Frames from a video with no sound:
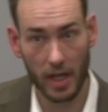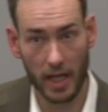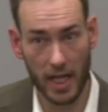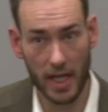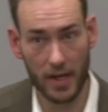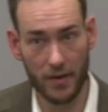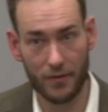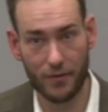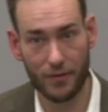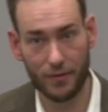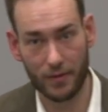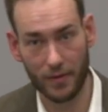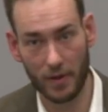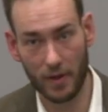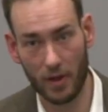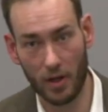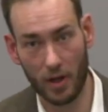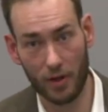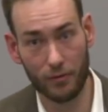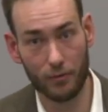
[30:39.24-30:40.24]
If
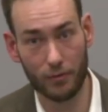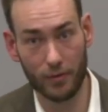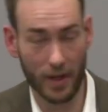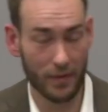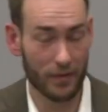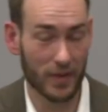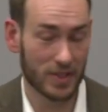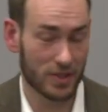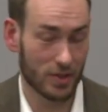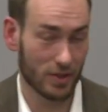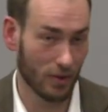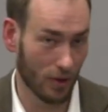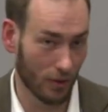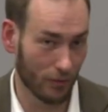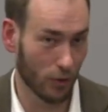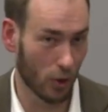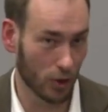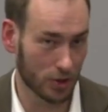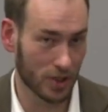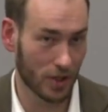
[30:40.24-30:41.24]
it's
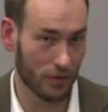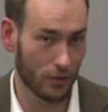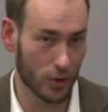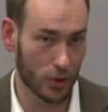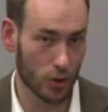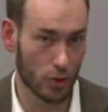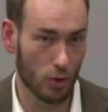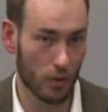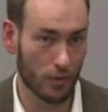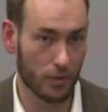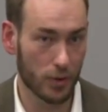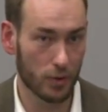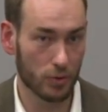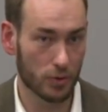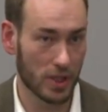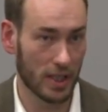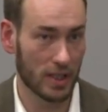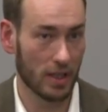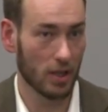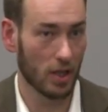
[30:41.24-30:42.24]
unfortunate for you, if you
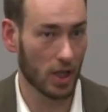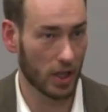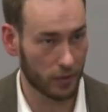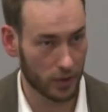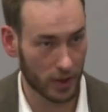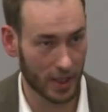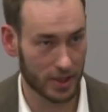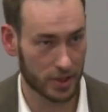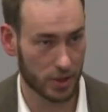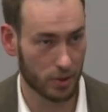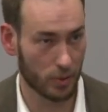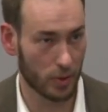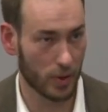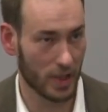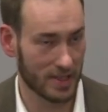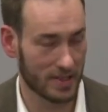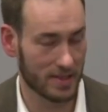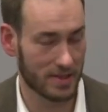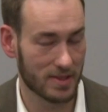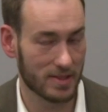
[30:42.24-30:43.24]
send a lot of connection
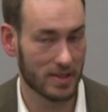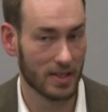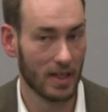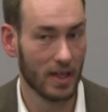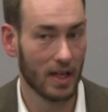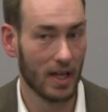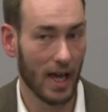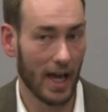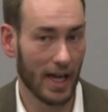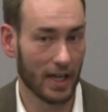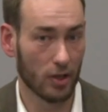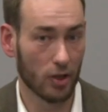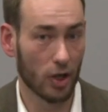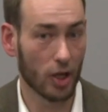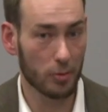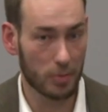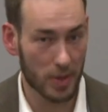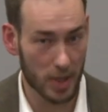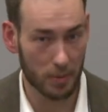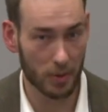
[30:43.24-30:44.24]
requests and a lot
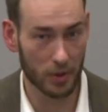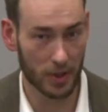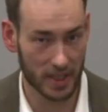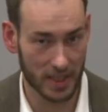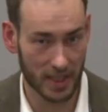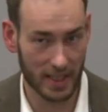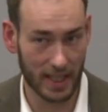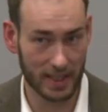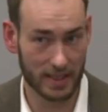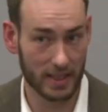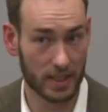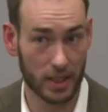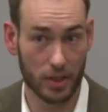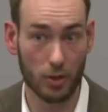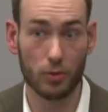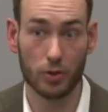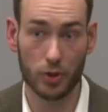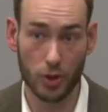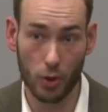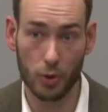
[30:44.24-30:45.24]
of people indicate that they
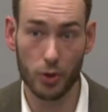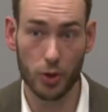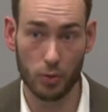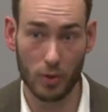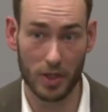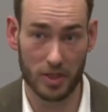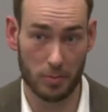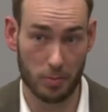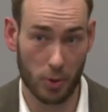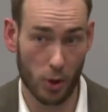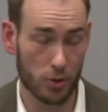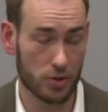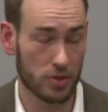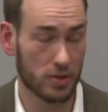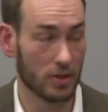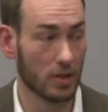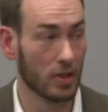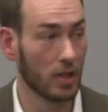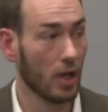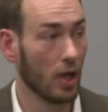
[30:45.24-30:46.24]
don't know you as a
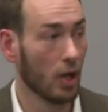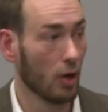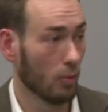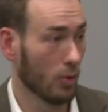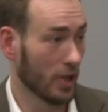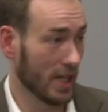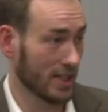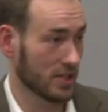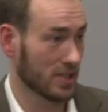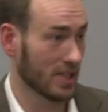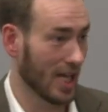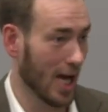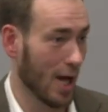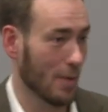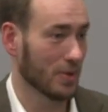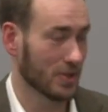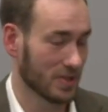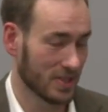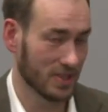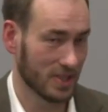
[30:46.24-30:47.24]
person, what actually
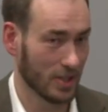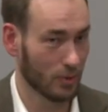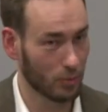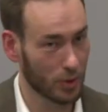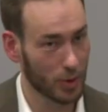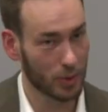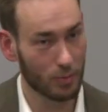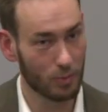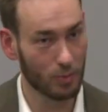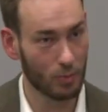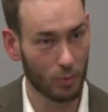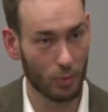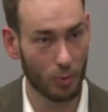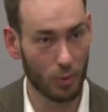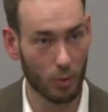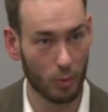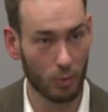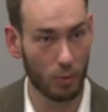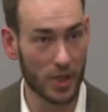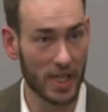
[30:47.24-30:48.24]
happens is that
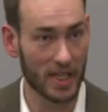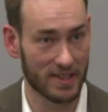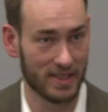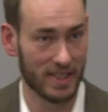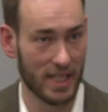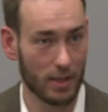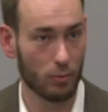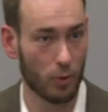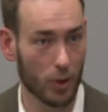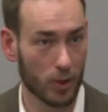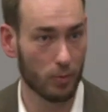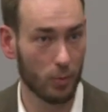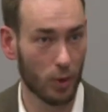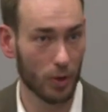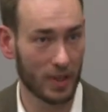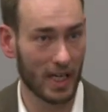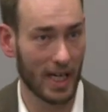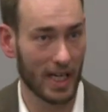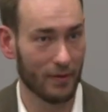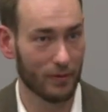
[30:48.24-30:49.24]
we as a network
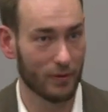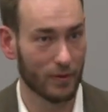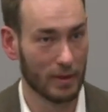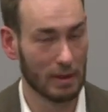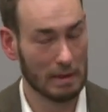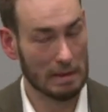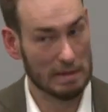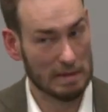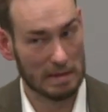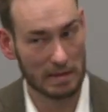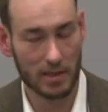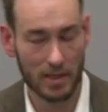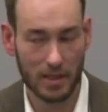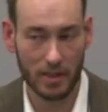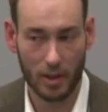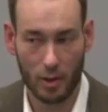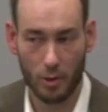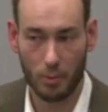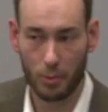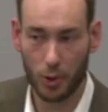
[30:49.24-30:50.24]
will kind of
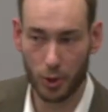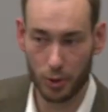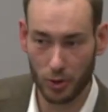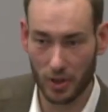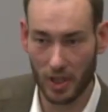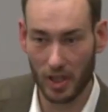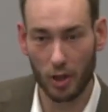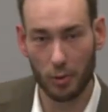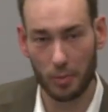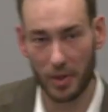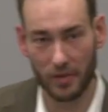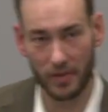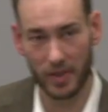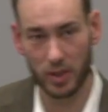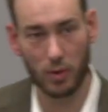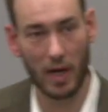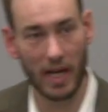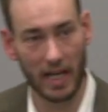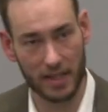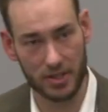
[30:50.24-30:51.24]
put you in a little bit of a
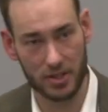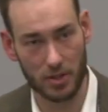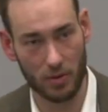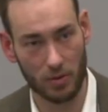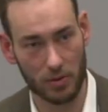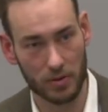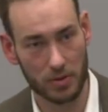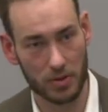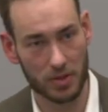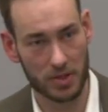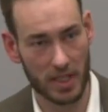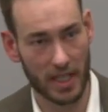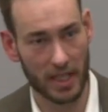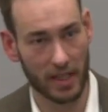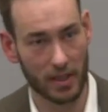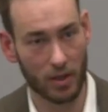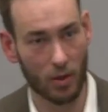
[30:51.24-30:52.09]
twilight zone to say,